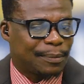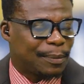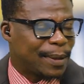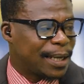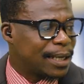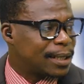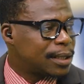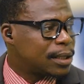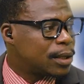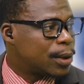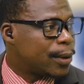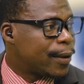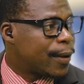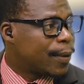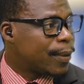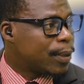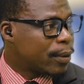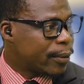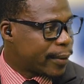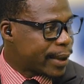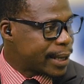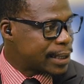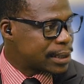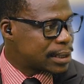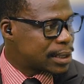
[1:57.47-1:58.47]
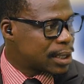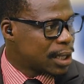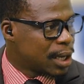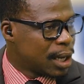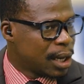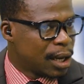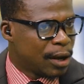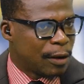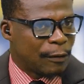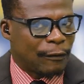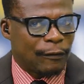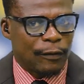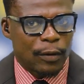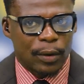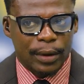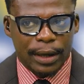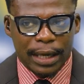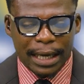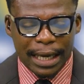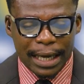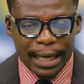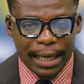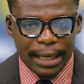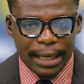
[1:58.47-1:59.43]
depended on the West for